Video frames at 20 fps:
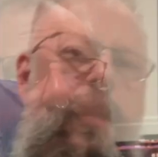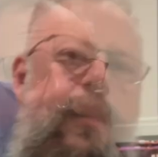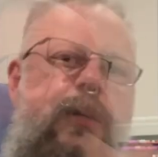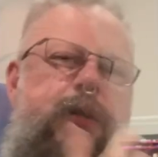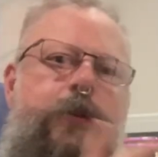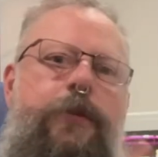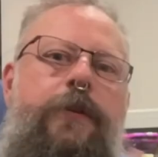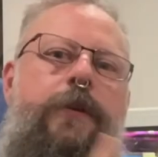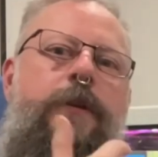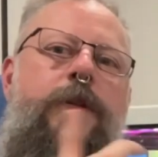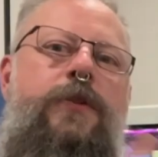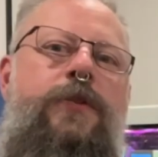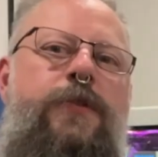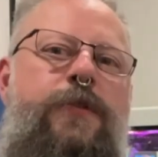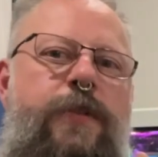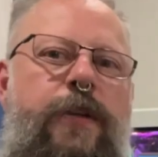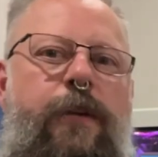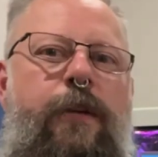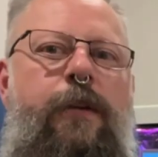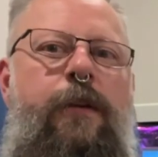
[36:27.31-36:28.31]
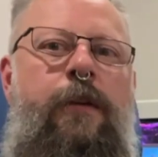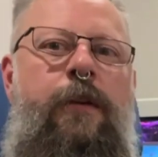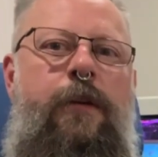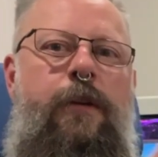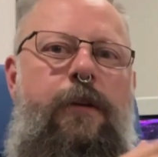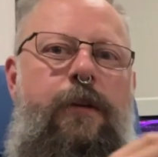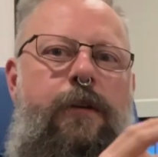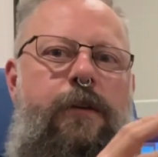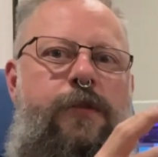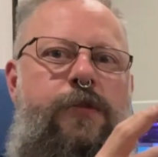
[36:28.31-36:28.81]
So there is still
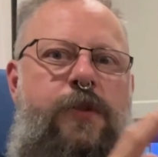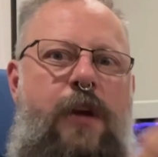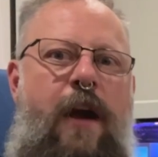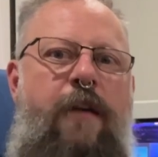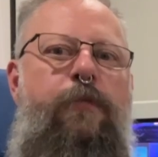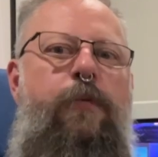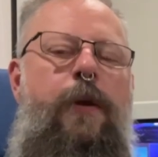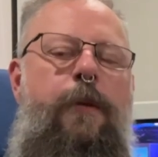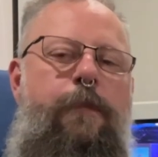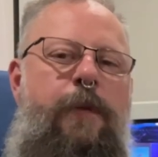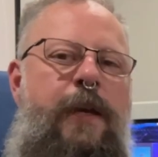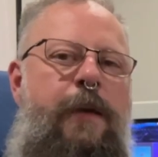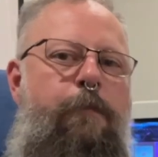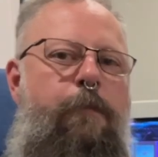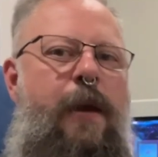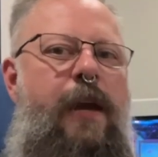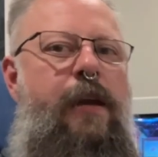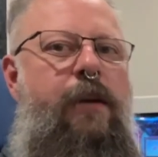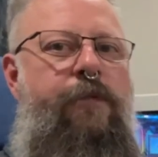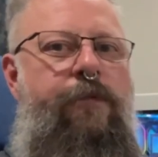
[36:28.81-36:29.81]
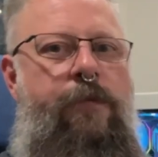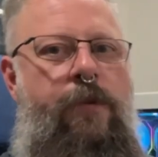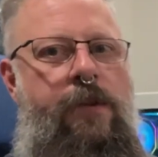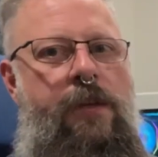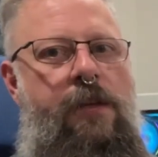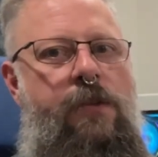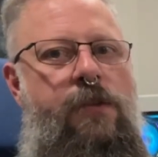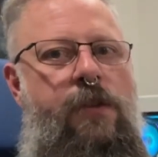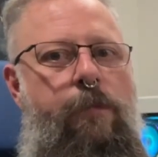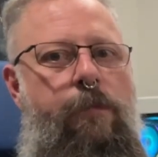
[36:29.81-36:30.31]
software being made for
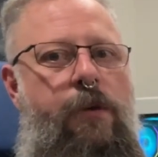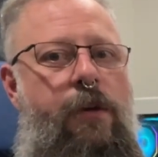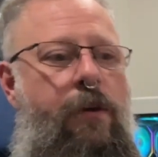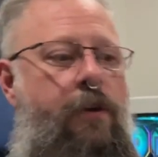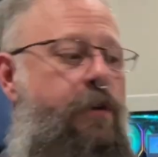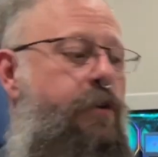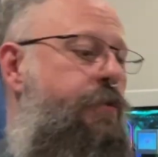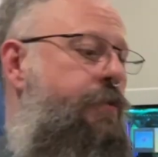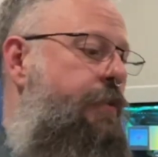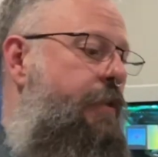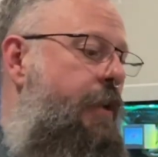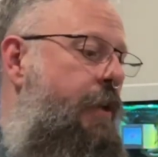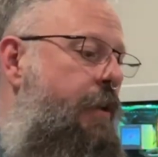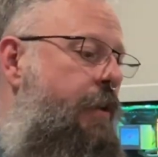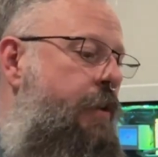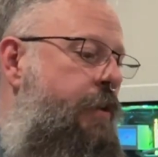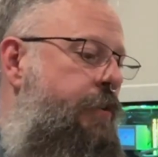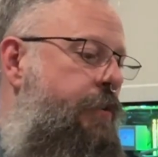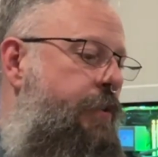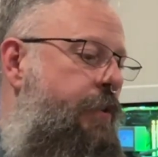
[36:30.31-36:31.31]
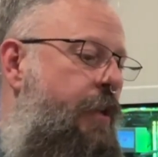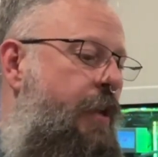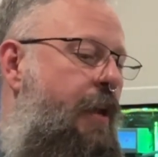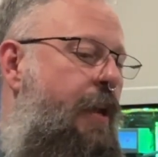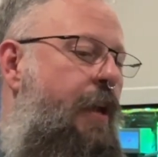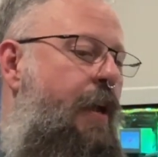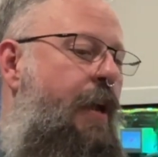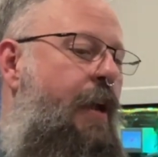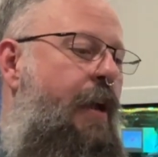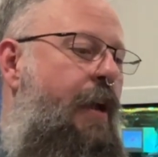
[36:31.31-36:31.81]
these computers. There's,
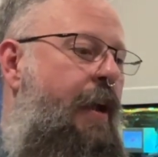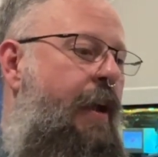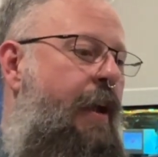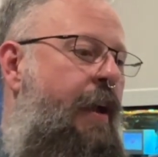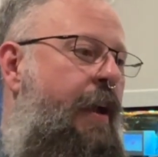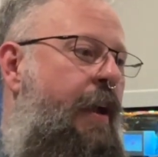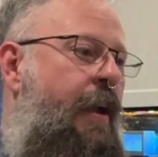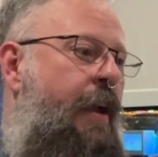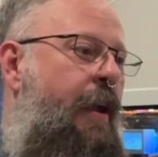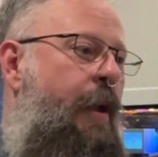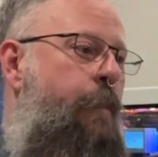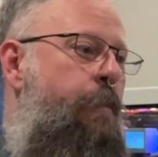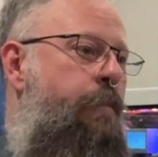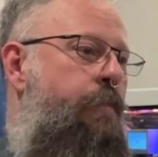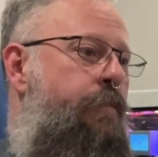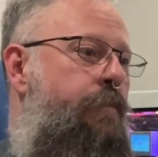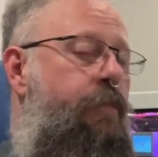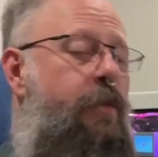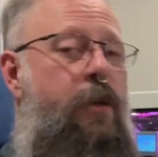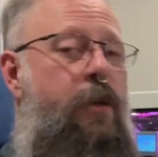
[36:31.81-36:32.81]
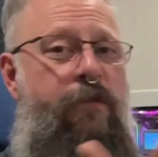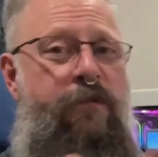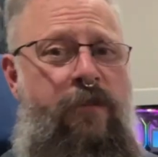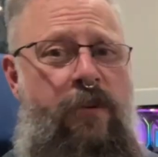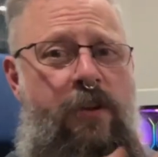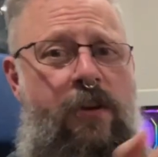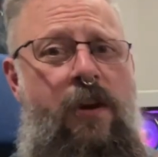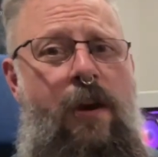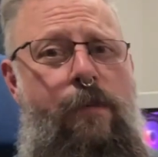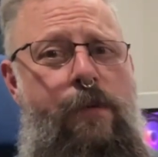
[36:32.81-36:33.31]
for
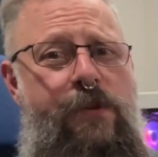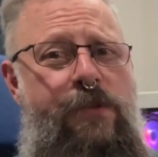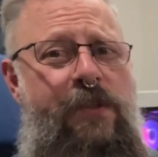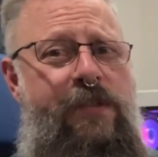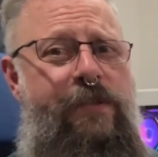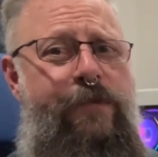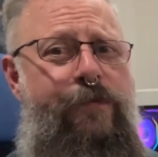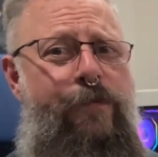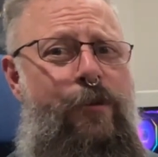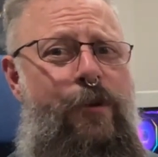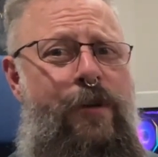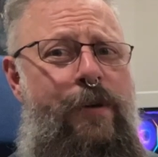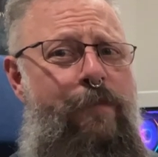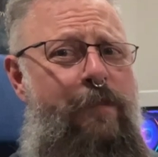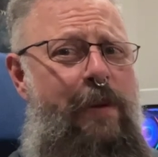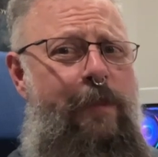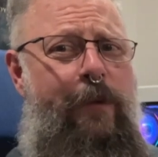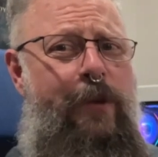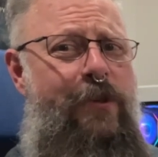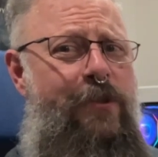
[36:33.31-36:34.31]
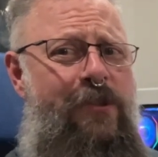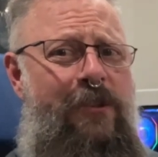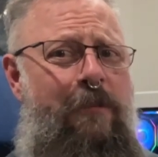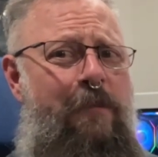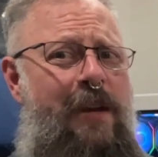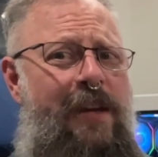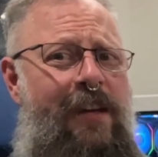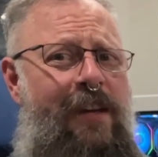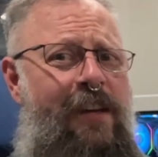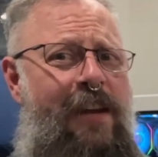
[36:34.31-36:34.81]
the Commodore 64, people are still
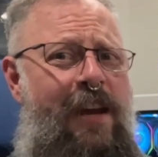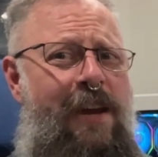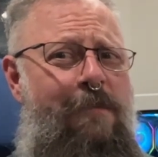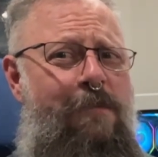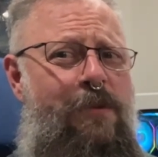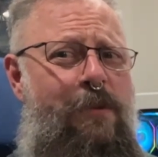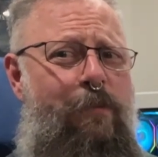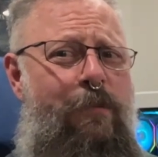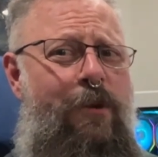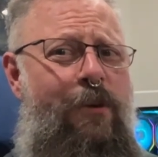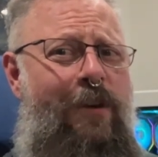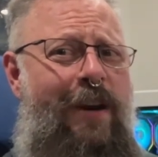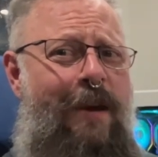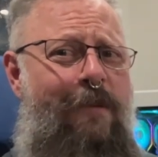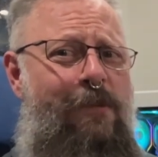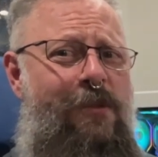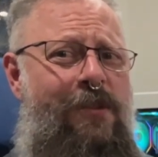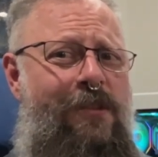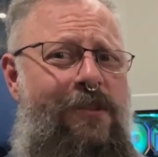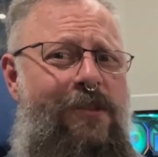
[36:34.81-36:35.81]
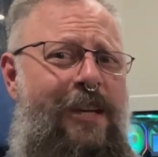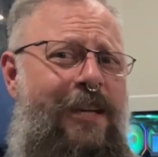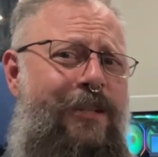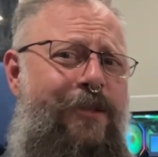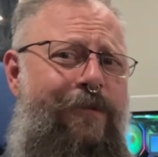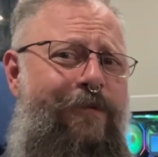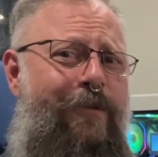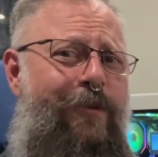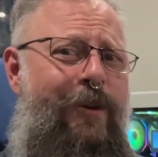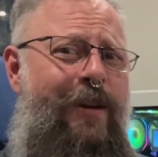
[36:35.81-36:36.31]
making games and programs and
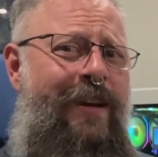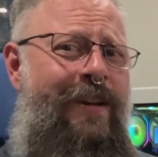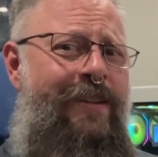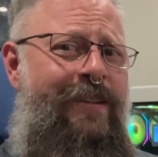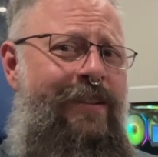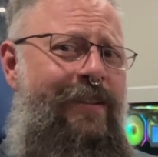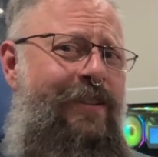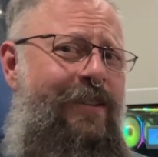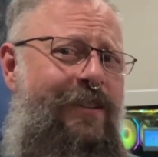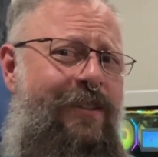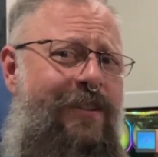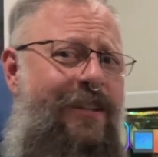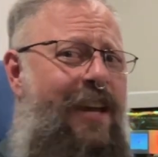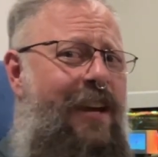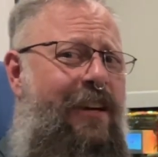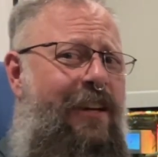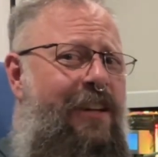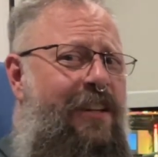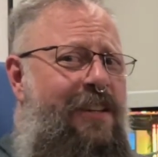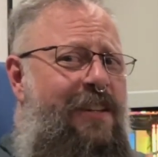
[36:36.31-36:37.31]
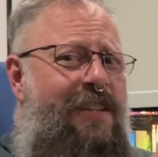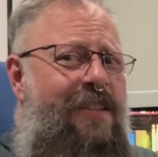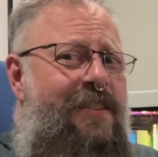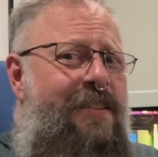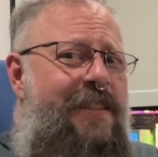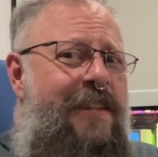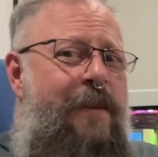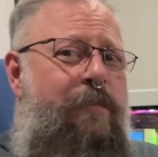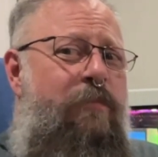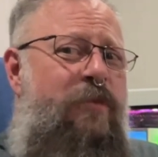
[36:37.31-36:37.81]
such for it and getting
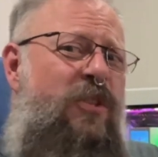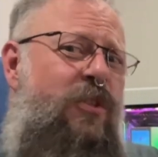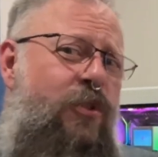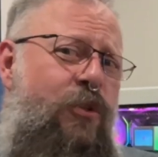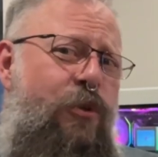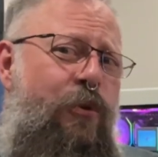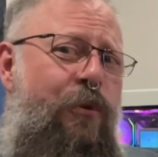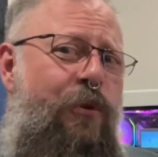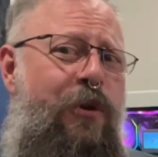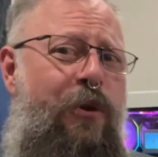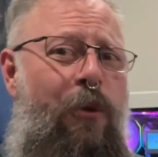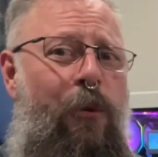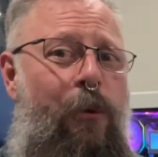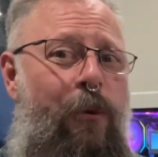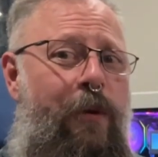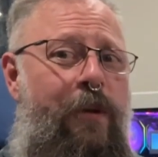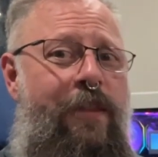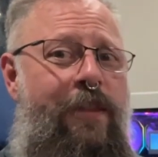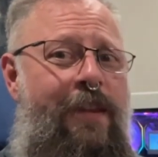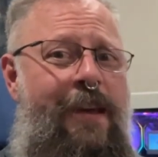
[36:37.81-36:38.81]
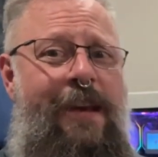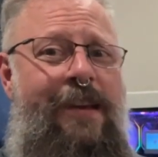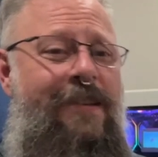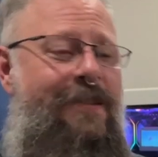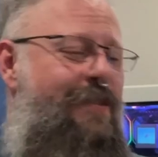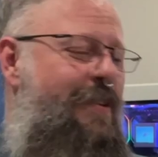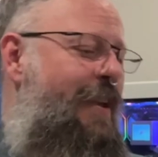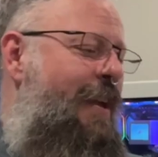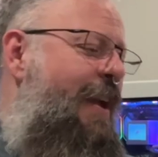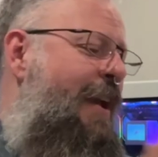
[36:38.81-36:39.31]
them to do cool
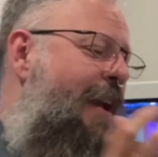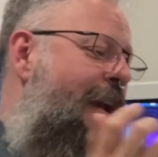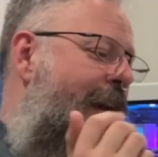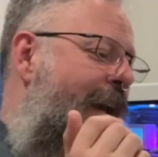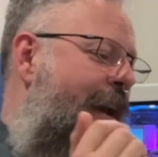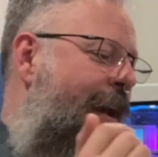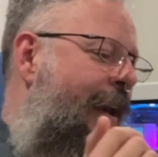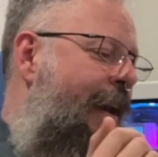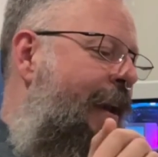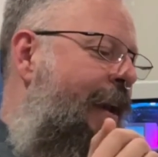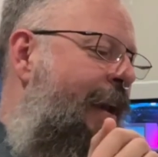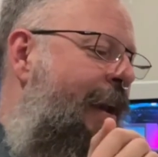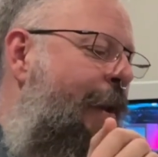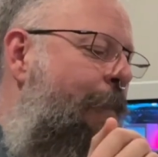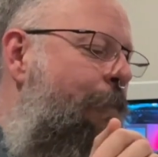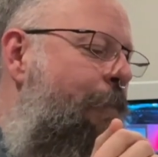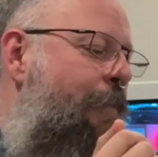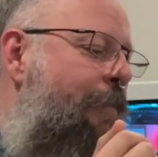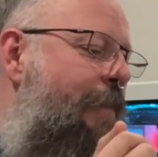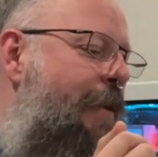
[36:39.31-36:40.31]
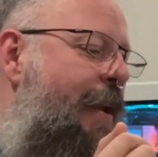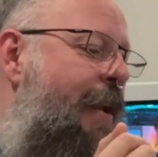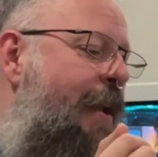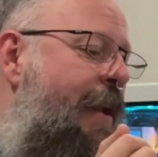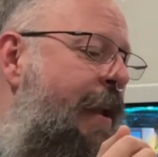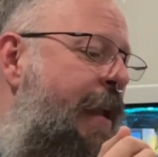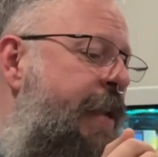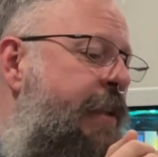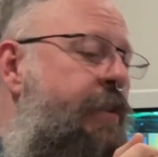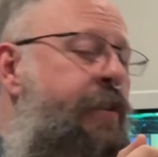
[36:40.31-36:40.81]
things.
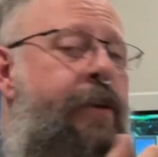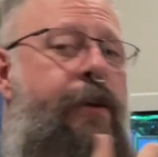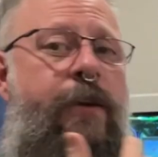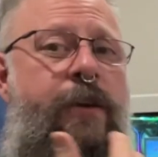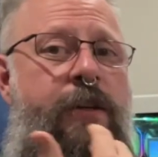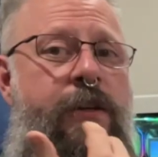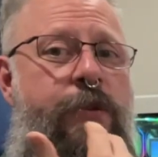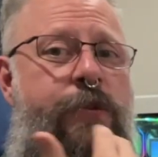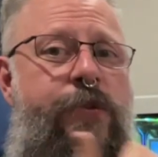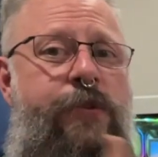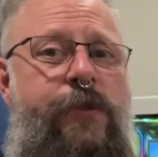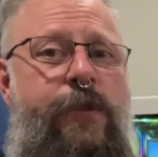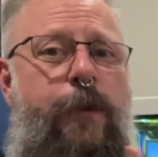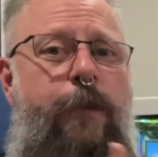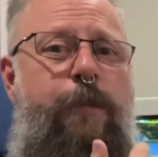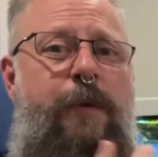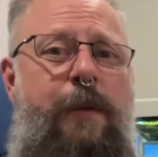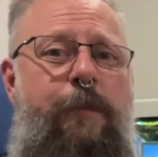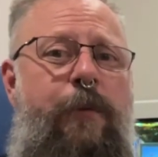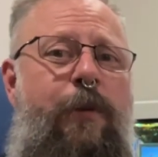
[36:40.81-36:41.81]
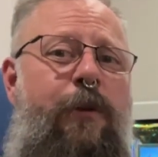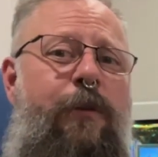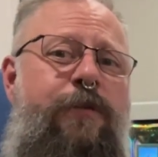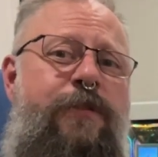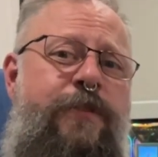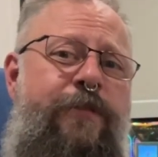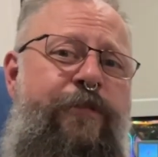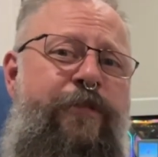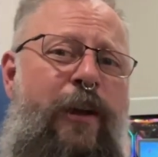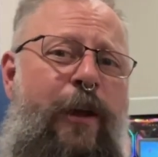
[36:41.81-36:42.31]
And there are still people
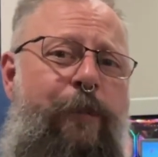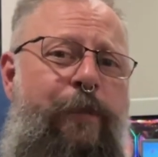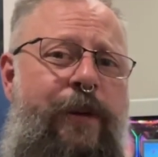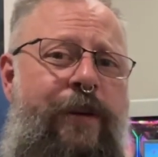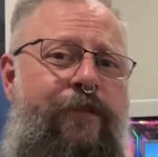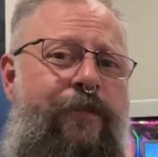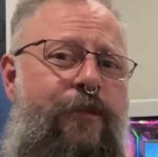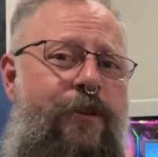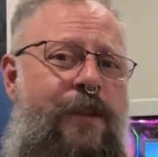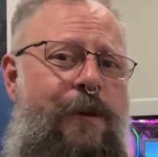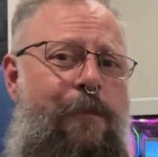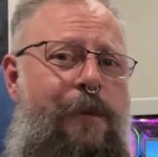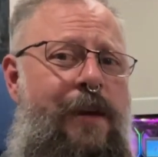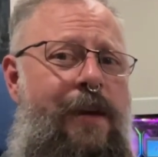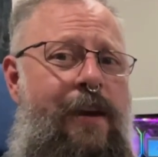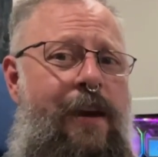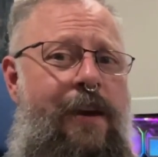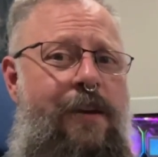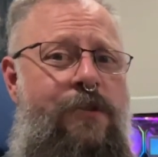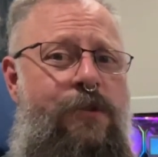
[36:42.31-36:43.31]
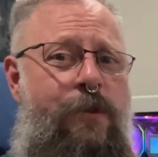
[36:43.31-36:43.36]
developing for the Amiga.